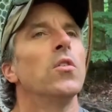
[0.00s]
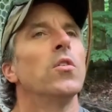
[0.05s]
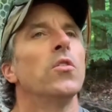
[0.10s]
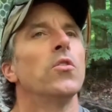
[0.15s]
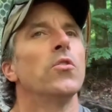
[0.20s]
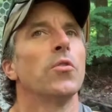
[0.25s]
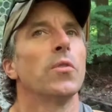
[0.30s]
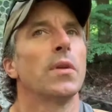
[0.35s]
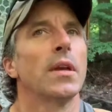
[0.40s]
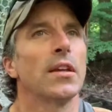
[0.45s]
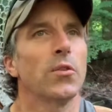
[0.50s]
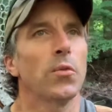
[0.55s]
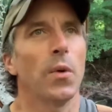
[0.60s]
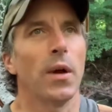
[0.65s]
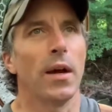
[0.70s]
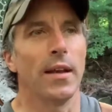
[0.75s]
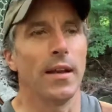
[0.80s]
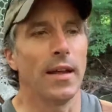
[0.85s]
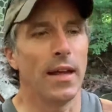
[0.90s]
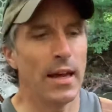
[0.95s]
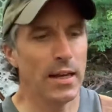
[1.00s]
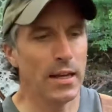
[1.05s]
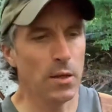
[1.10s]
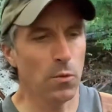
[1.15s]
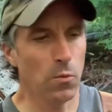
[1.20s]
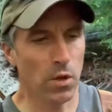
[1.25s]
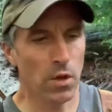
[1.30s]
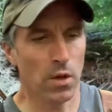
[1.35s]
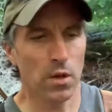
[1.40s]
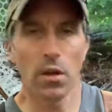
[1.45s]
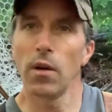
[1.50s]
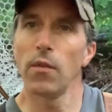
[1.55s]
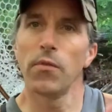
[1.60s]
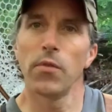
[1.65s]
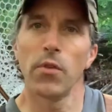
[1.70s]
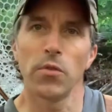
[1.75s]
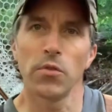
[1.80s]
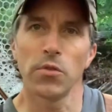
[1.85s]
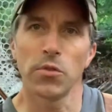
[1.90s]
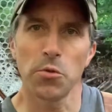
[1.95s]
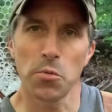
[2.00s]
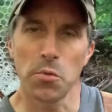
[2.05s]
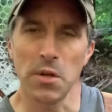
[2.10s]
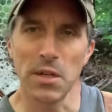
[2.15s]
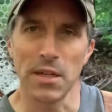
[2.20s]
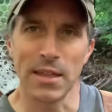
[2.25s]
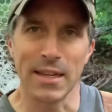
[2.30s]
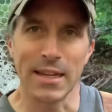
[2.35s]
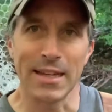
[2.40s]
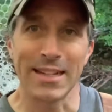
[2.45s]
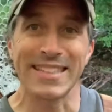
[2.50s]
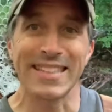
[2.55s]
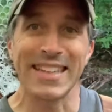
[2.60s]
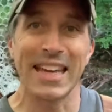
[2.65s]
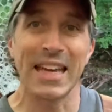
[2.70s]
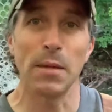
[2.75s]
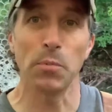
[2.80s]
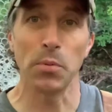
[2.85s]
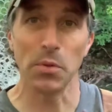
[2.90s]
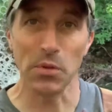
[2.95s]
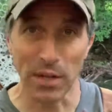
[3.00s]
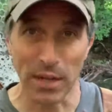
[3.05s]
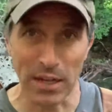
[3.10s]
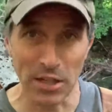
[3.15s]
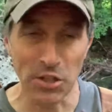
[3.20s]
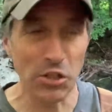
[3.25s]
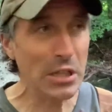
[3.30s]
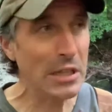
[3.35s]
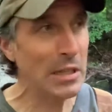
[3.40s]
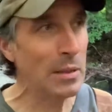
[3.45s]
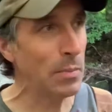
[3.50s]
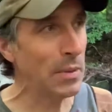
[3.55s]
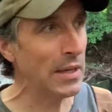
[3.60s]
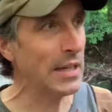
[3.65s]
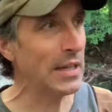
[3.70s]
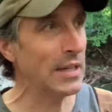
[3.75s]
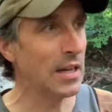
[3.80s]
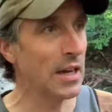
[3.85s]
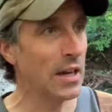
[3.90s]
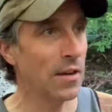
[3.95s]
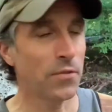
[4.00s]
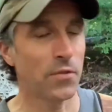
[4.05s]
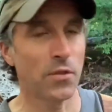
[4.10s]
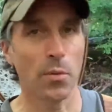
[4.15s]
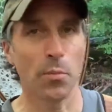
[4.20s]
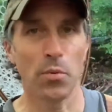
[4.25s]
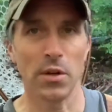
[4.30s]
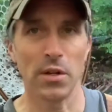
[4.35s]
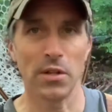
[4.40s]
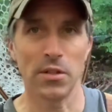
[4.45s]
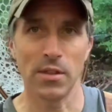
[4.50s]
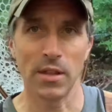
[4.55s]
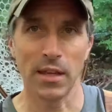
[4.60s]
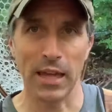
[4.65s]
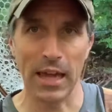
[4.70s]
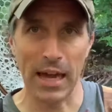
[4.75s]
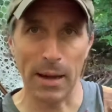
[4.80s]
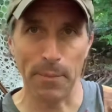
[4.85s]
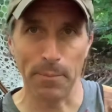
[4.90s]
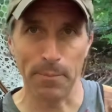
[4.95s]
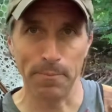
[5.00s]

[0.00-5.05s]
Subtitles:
So guess what? Any one of those 3 things can potentially be enough to bridge the gap.